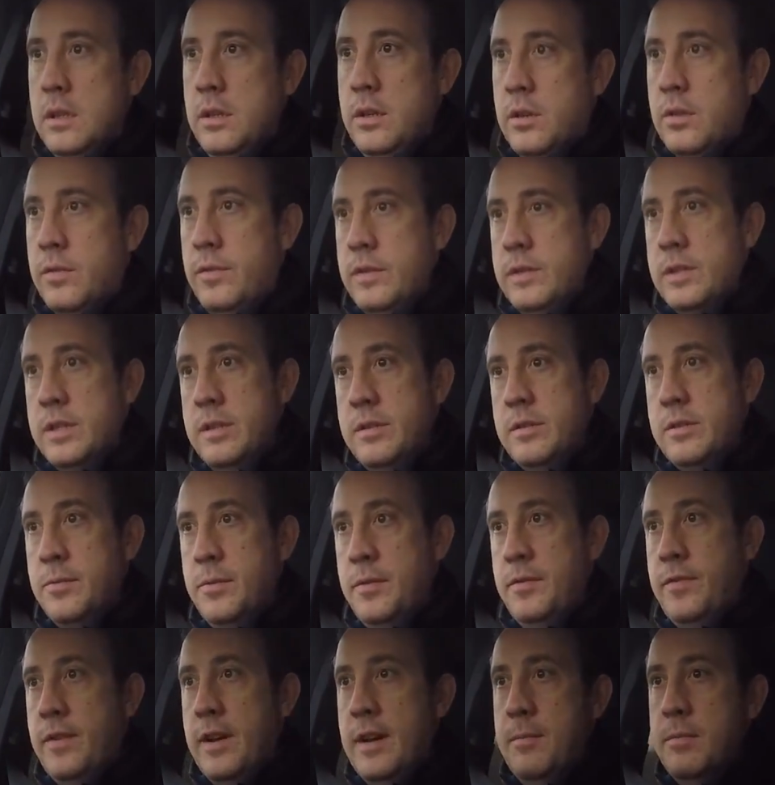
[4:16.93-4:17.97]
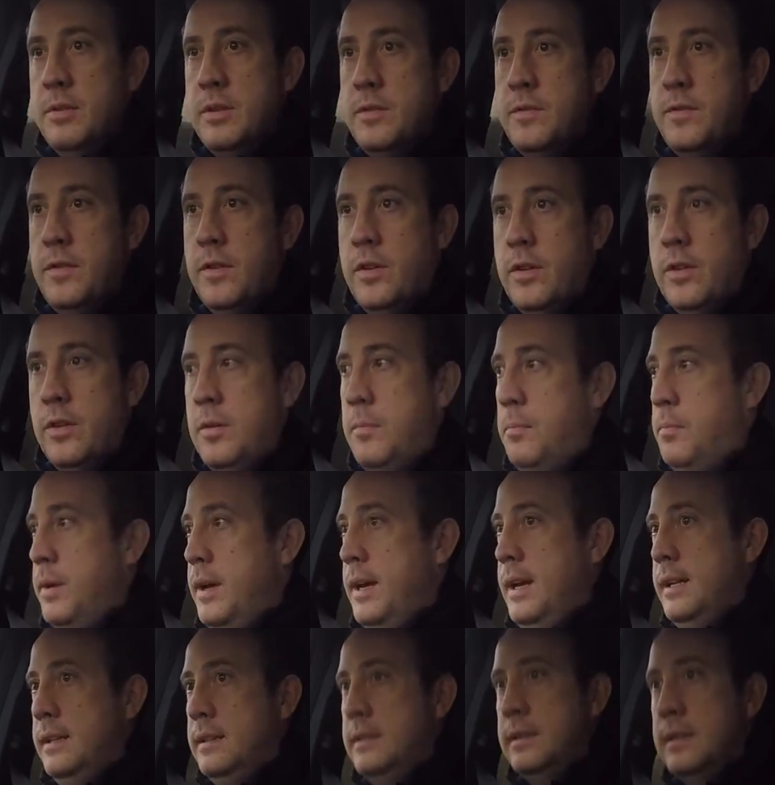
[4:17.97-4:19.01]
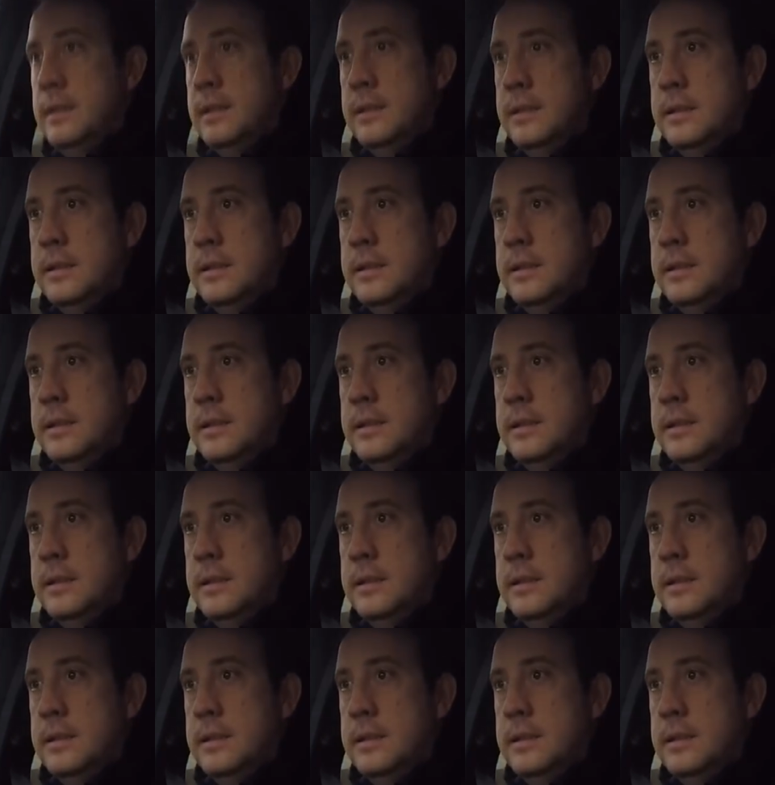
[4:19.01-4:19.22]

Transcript: Norfolk seems to be famous for pigs.